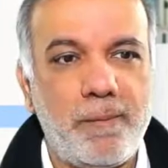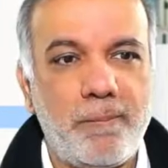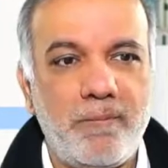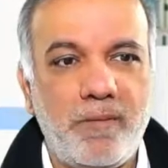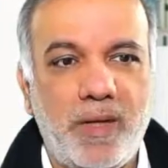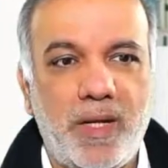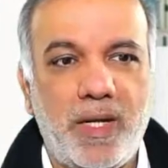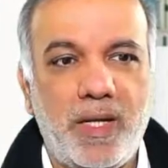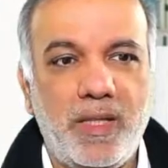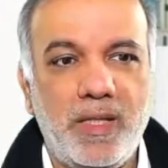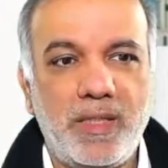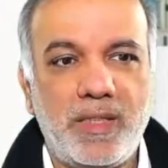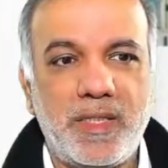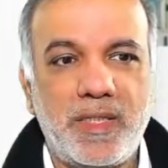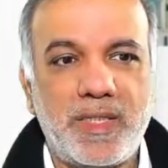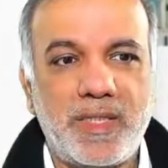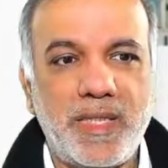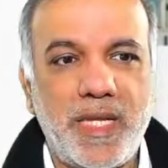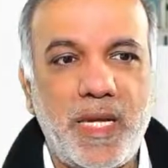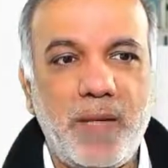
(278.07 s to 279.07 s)
And it's the
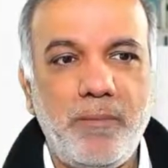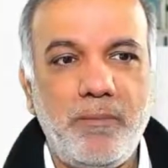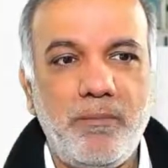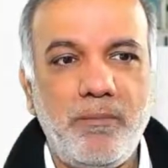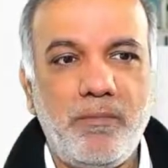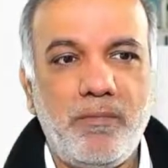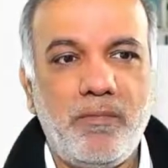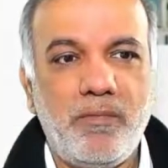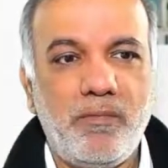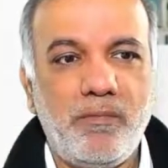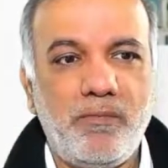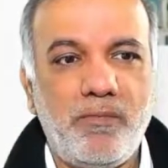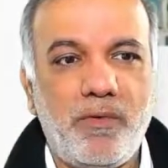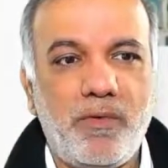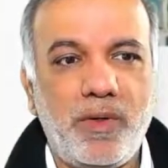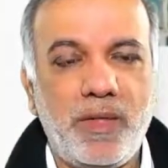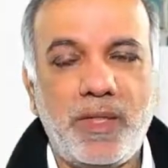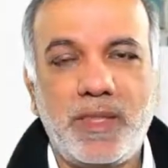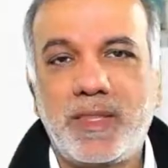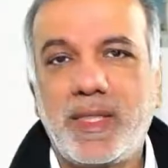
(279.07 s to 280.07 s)
same
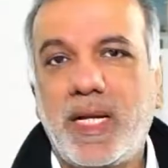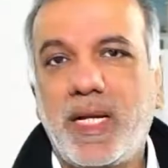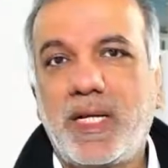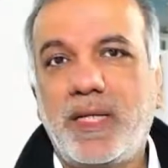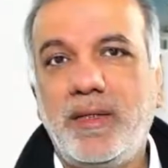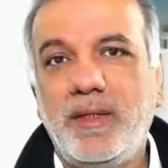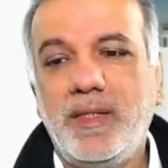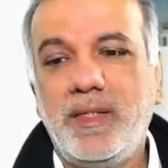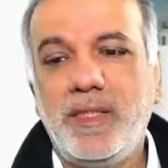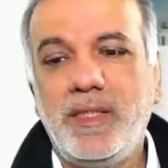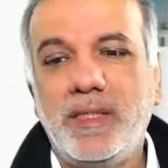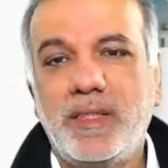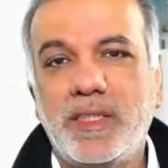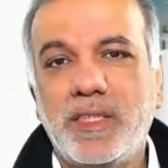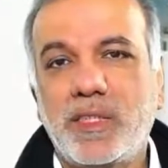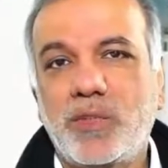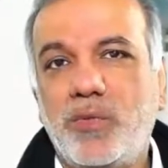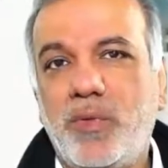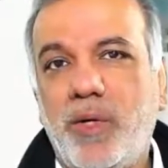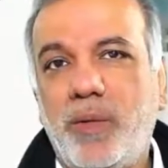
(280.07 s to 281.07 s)
for exact, is the
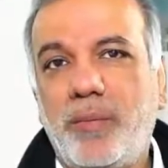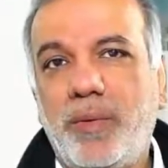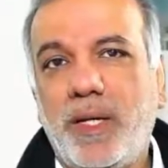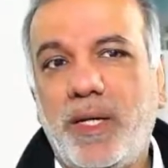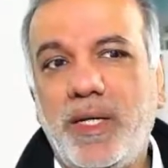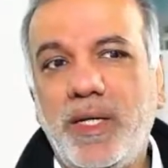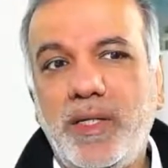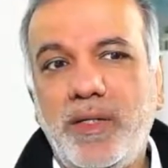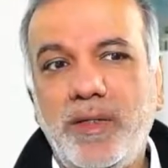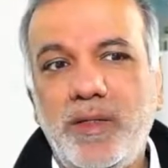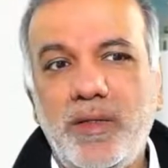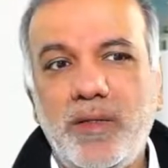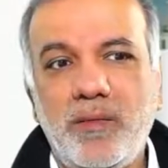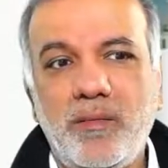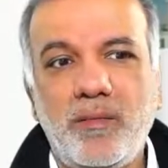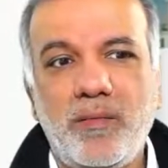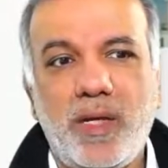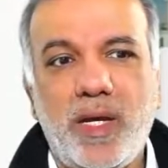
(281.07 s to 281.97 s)
square brackets.